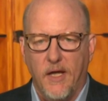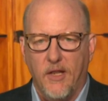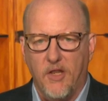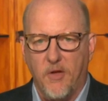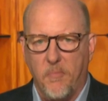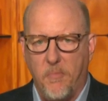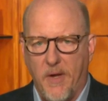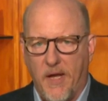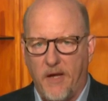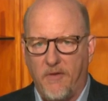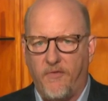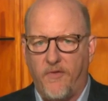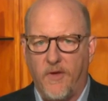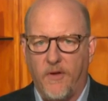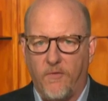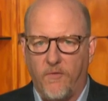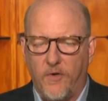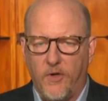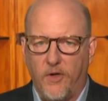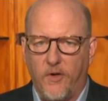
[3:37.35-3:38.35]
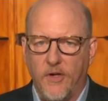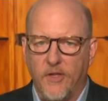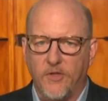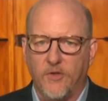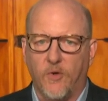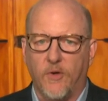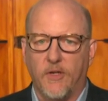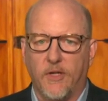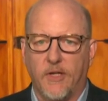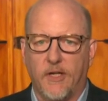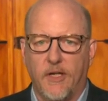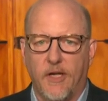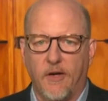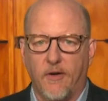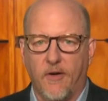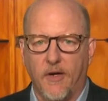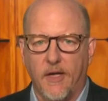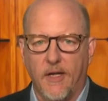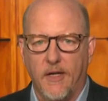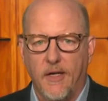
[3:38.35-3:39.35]
The benefit really is going to
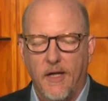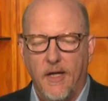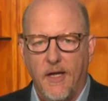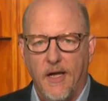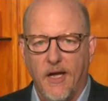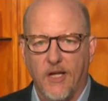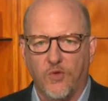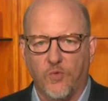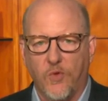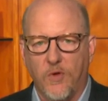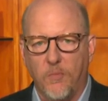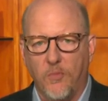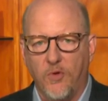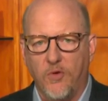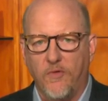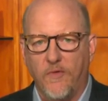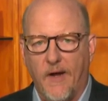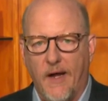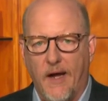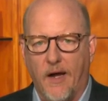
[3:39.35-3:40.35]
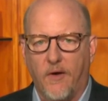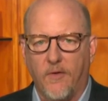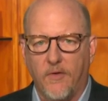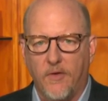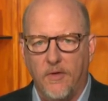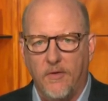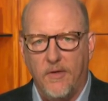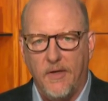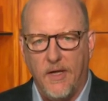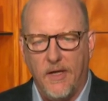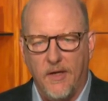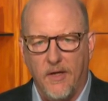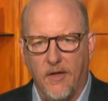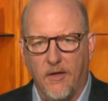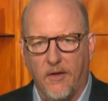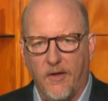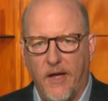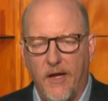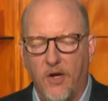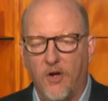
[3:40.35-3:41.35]
carry as we move out into
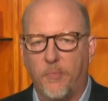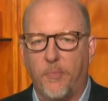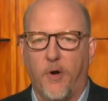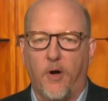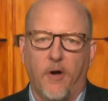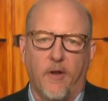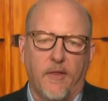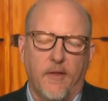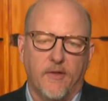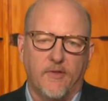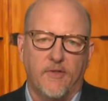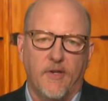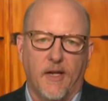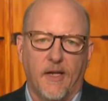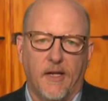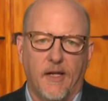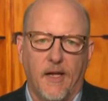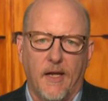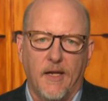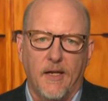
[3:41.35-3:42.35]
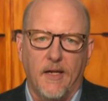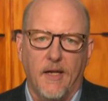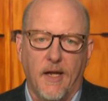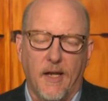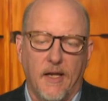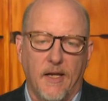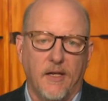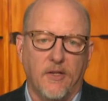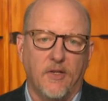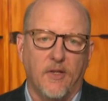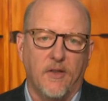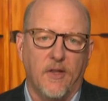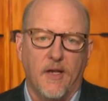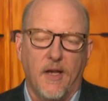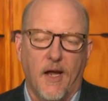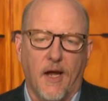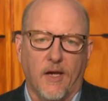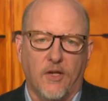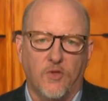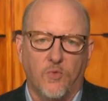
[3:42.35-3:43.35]
the later part of this decade and into the
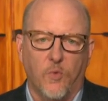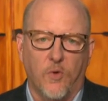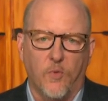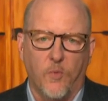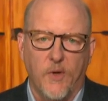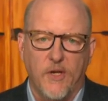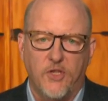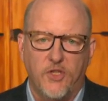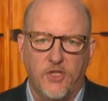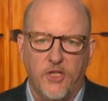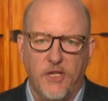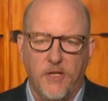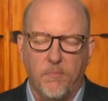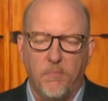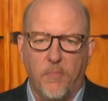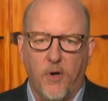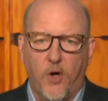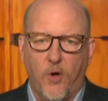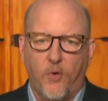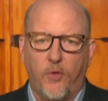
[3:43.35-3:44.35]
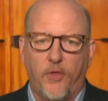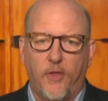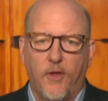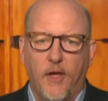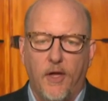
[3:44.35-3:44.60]
next, where we see both